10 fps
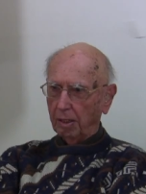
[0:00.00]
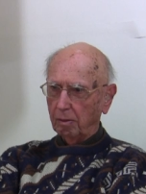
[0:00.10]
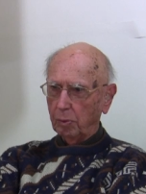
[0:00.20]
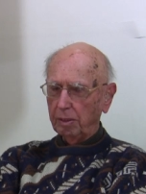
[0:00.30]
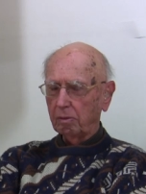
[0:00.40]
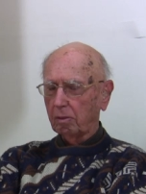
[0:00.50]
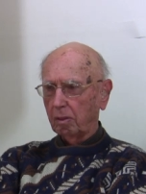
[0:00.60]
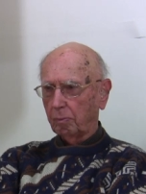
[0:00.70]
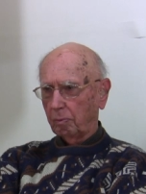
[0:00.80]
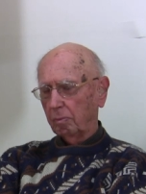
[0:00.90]
Yeah, we used
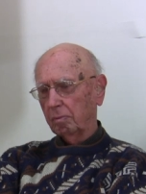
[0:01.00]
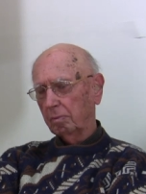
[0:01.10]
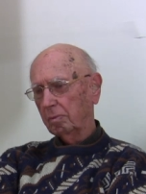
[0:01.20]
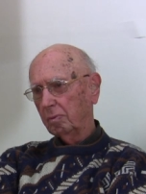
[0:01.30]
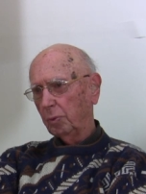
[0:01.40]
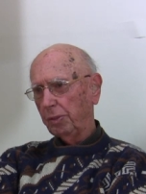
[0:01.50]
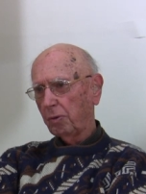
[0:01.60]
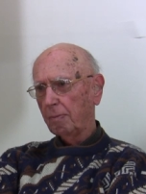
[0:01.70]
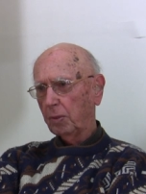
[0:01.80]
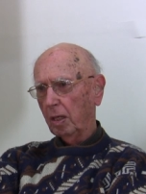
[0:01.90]
to, we
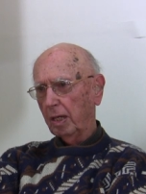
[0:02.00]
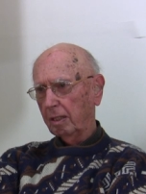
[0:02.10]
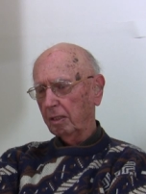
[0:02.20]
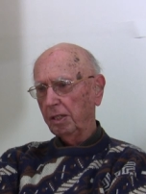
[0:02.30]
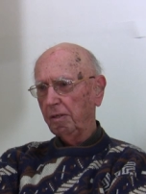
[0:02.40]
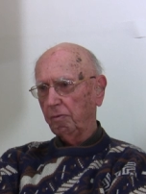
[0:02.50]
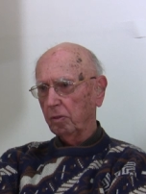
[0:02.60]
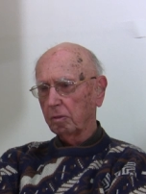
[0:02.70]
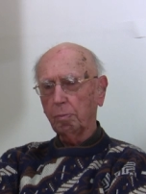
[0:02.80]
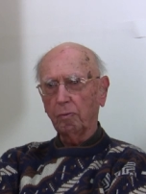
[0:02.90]
dropped a lot of
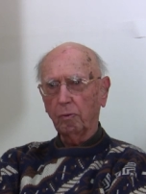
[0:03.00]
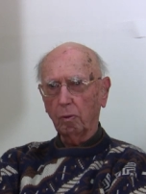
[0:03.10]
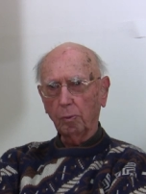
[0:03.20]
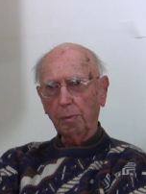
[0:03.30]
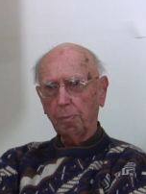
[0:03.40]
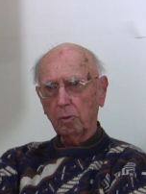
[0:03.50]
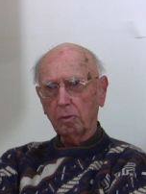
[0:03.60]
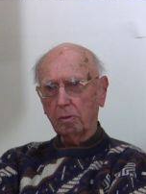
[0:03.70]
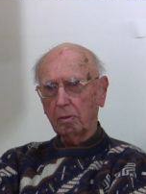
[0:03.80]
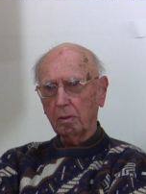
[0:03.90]
leaflets before we
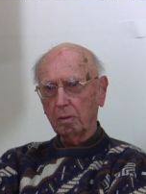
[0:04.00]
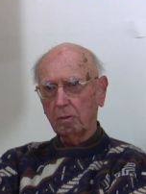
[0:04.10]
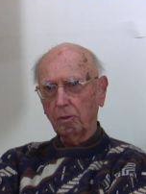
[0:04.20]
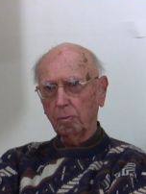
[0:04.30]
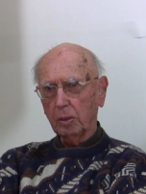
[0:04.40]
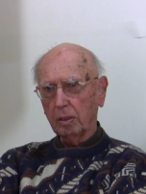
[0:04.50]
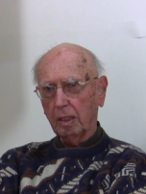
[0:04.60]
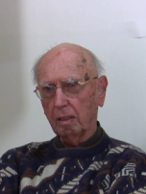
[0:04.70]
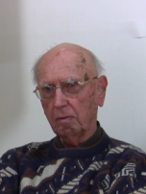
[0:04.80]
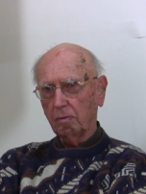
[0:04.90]
pushed the Germans
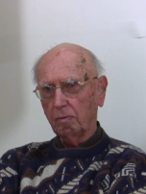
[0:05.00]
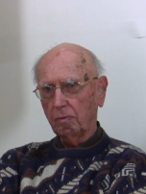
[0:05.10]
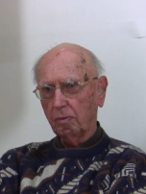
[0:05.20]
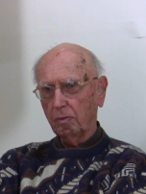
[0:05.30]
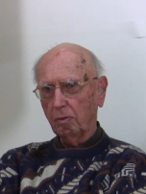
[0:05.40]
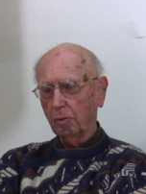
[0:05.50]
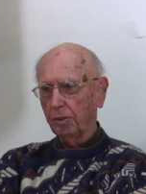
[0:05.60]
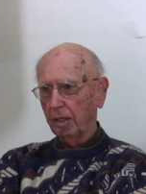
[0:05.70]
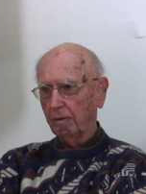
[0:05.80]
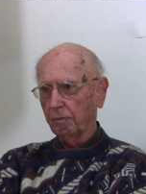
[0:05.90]
out of
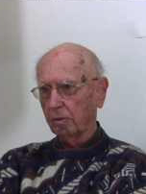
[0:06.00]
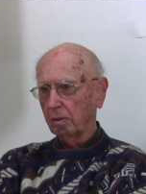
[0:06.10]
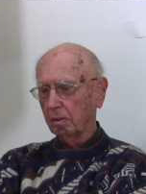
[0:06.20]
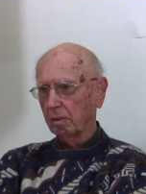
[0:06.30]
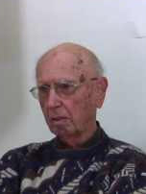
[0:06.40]
North Africa.